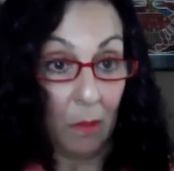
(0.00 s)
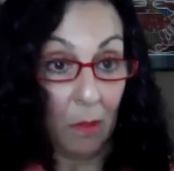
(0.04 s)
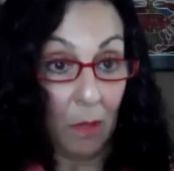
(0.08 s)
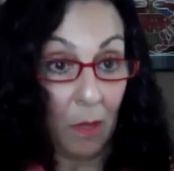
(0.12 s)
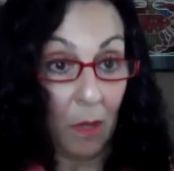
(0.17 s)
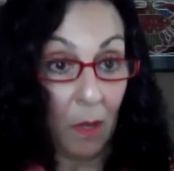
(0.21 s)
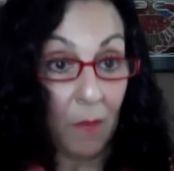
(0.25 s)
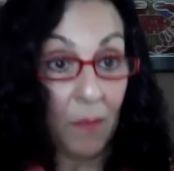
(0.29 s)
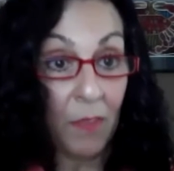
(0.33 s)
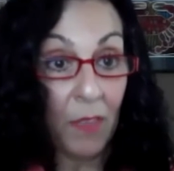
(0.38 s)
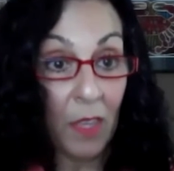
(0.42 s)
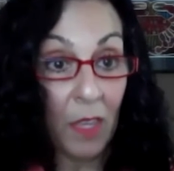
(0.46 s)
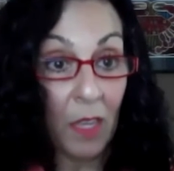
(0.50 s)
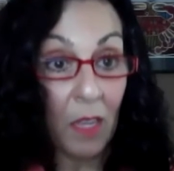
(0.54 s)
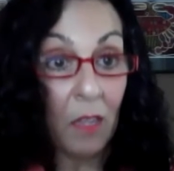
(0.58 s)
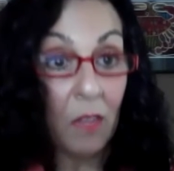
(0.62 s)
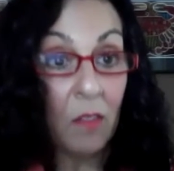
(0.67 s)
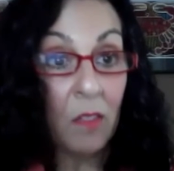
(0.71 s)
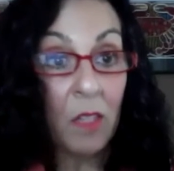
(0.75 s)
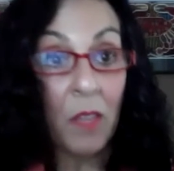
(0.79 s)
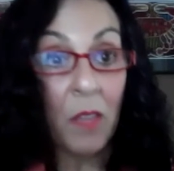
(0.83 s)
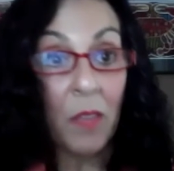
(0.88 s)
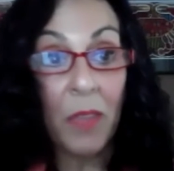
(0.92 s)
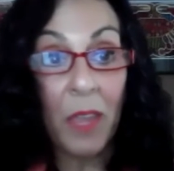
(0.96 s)
of
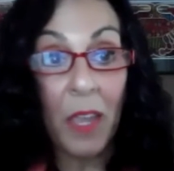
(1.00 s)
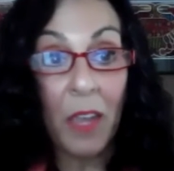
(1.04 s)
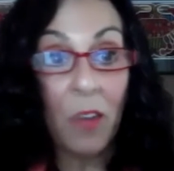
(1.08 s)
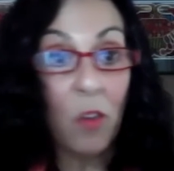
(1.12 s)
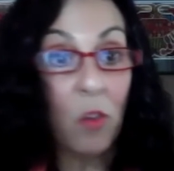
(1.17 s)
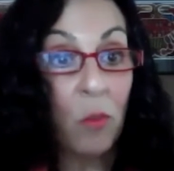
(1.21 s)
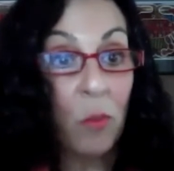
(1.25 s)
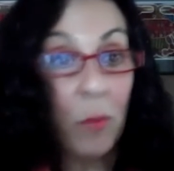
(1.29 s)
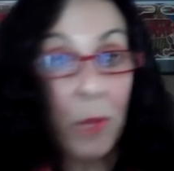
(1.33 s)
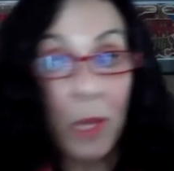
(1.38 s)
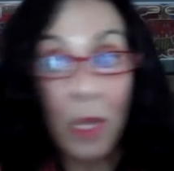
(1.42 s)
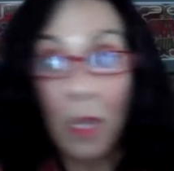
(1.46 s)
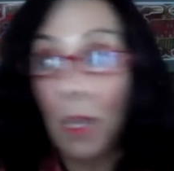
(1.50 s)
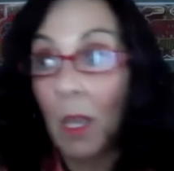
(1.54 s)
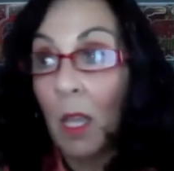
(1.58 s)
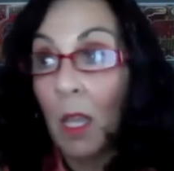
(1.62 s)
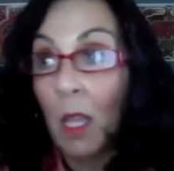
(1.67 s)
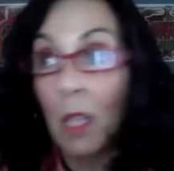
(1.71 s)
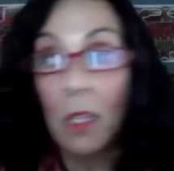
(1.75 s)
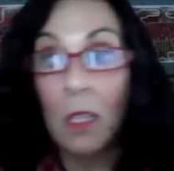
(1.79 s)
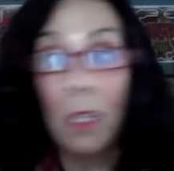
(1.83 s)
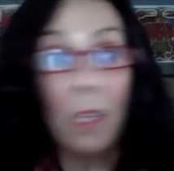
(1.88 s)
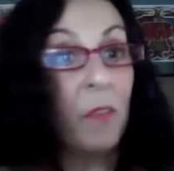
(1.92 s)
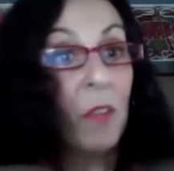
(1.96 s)
things, and that could be
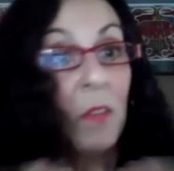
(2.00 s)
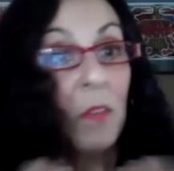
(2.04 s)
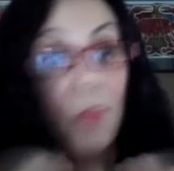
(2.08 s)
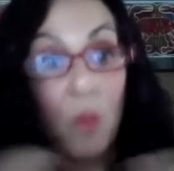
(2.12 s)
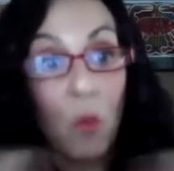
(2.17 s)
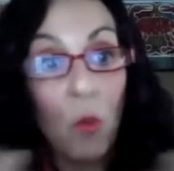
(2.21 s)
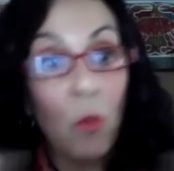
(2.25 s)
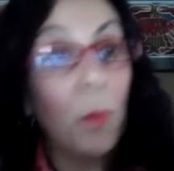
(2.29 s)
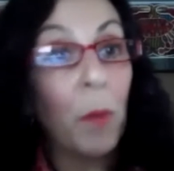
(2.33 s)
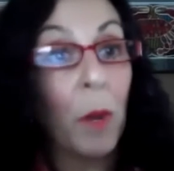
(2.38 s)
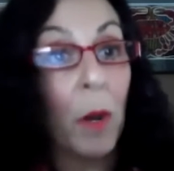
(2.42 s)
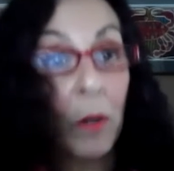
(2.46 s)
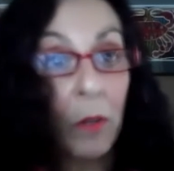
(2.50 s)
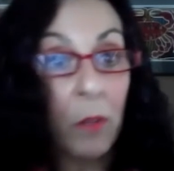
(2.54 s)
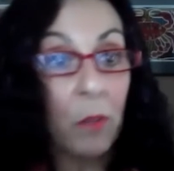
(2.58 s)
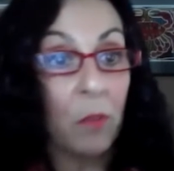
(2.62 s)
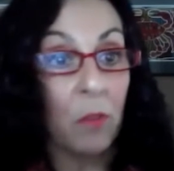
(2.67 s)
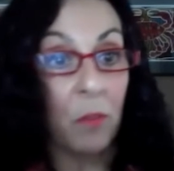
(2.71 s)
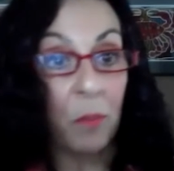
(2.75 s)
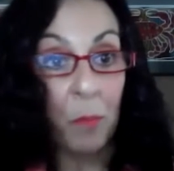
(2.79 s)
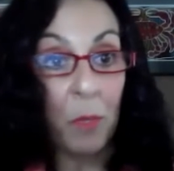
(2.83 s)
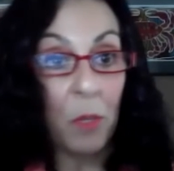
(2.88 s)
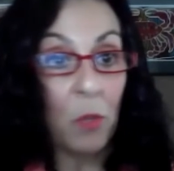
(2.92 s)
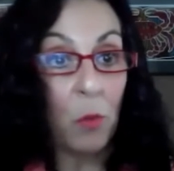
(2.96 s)
leaving food
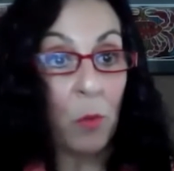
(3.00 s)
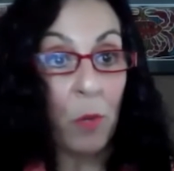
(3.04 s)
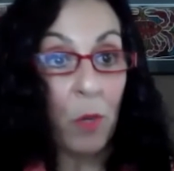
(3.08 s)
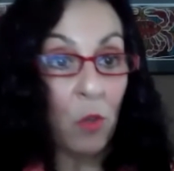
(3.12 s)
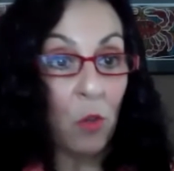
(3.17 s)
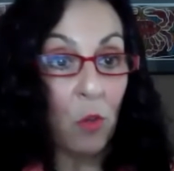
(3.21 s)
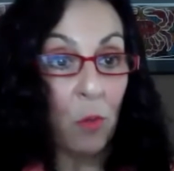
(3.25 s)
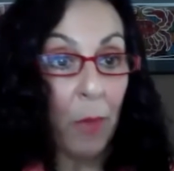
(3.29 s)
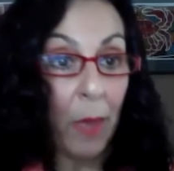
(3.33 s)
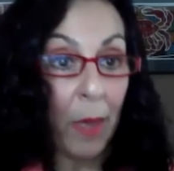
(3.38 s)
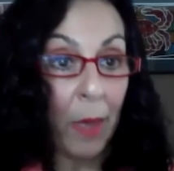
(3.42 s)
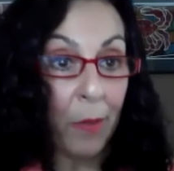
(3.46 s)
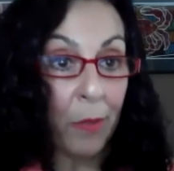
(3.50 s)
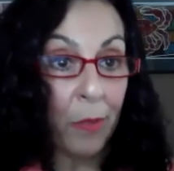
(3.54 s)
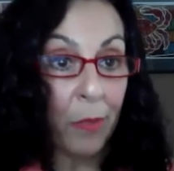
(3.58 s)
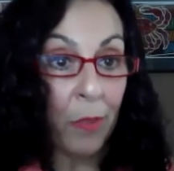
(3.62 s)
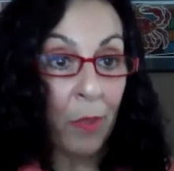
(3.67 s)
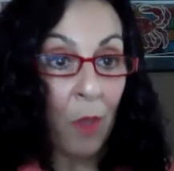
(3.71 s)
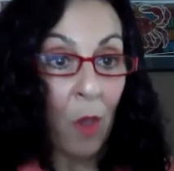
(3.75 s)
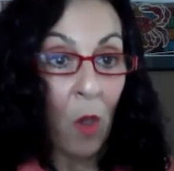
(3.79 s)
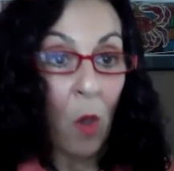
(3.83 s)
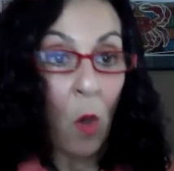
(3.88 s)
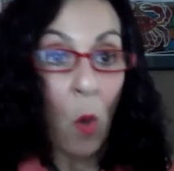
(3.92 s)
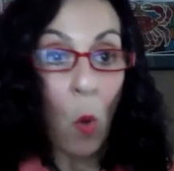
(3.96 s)
particles between your mouth,
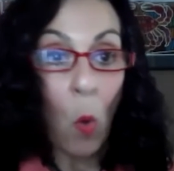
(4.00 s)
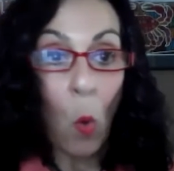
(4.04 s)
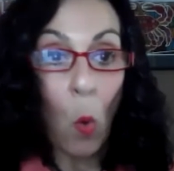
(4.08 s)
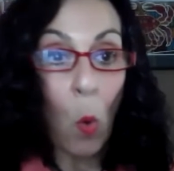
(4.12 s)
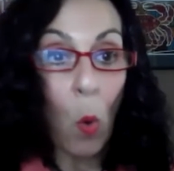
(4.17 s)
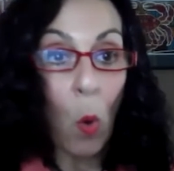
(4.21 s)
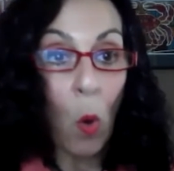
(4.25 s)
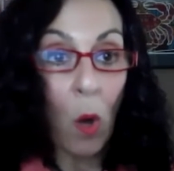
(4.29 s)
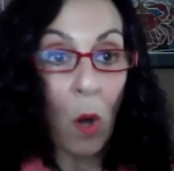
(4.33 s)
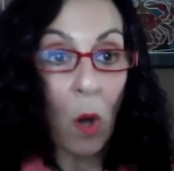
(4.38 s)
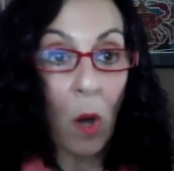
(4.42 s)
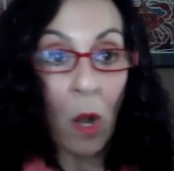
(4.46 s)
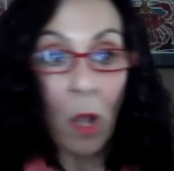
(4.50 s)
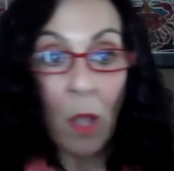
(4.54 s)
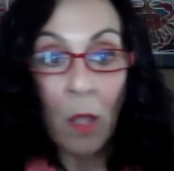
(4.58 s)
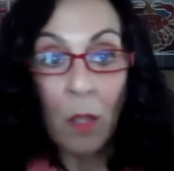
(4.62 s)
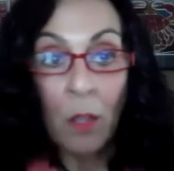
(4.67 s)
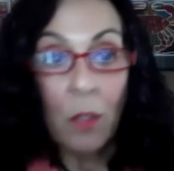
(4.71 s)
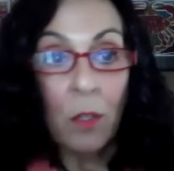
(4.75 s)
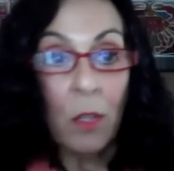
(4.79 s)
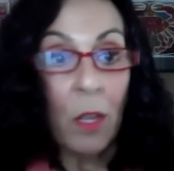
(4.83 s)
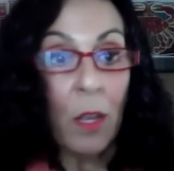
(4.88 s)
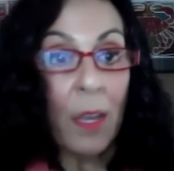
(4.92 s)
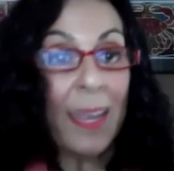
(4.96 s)
or
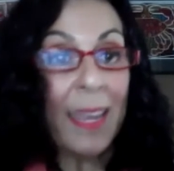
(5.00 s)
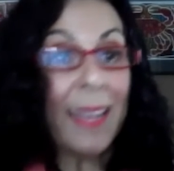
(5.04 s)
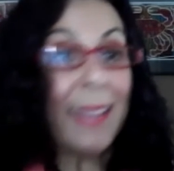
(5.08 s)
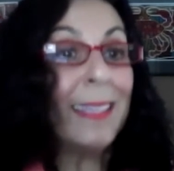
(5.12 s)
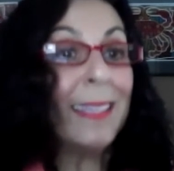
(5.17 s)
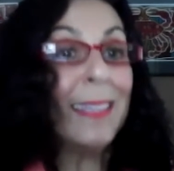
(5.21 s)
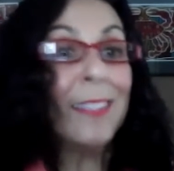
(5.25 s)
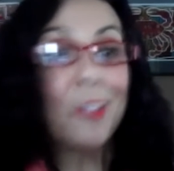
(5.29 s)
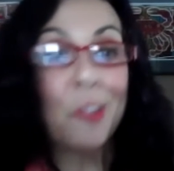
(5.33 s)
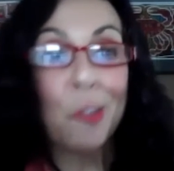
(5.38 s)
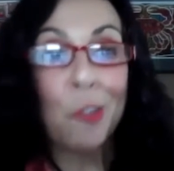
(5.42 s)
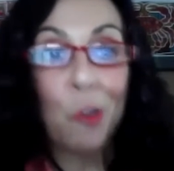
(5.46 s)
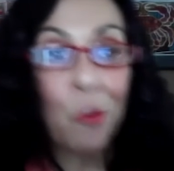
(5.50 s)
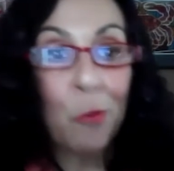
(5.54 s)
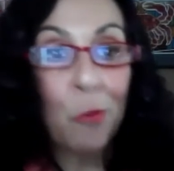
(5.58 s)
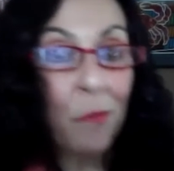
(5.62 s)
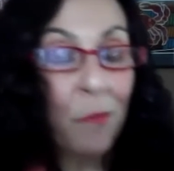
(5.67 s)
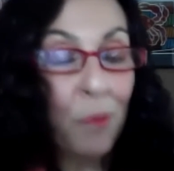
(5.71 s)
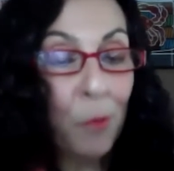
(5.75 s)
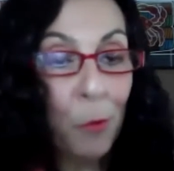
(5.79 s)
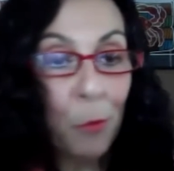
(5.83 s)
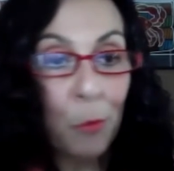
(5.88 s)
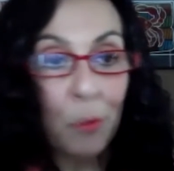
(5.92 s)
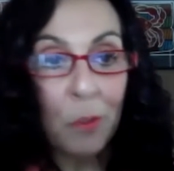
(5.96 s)
eating certain
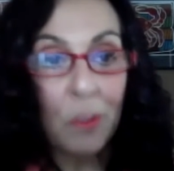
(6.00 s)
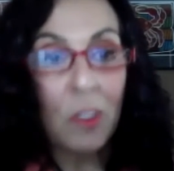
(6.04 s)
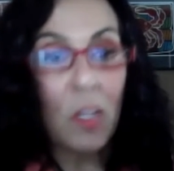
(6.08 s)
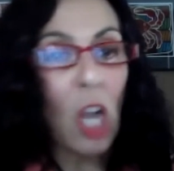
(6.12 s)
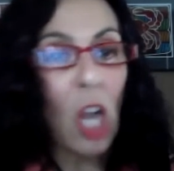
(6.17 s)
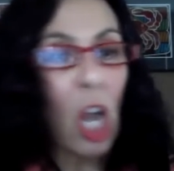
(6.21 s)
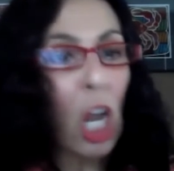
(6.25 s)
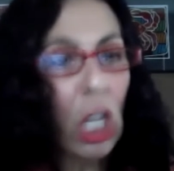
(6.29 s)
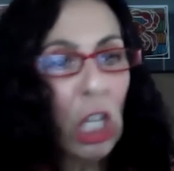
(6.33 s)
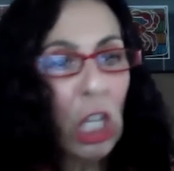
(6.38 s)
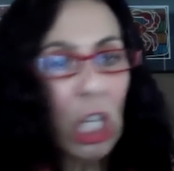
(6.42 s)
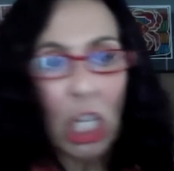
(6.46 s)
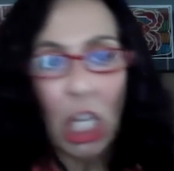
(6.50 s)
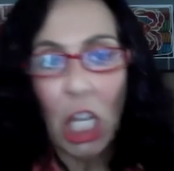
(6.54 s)
foods, garlic,